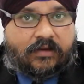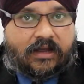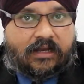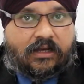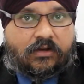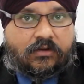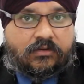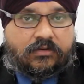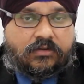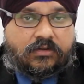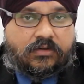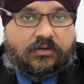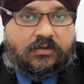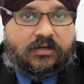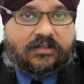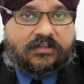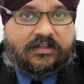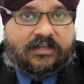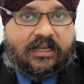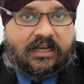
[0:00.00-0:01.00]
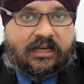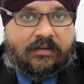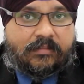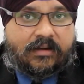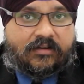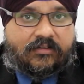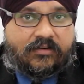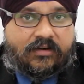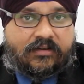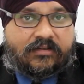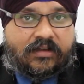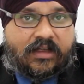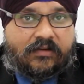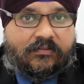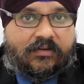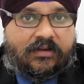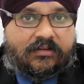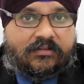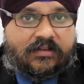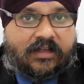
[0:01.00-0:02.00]
values to the C&E metrics,
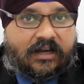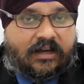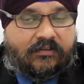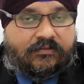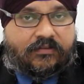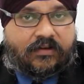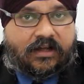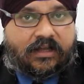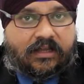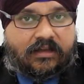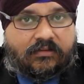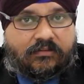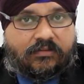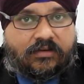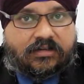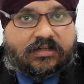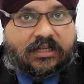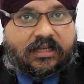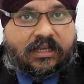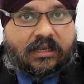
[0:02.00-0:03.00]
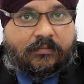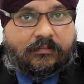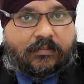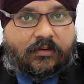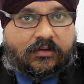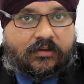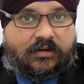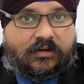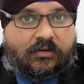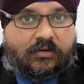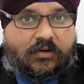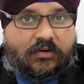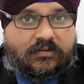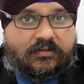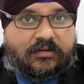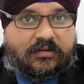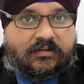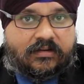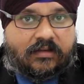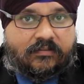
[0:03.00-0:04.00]
and we clarify which are the important
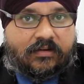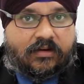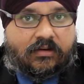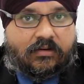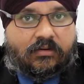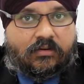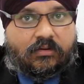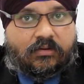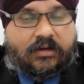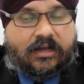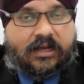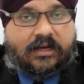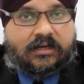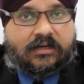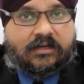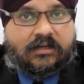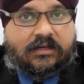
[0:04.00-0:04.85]
causes that we want to look at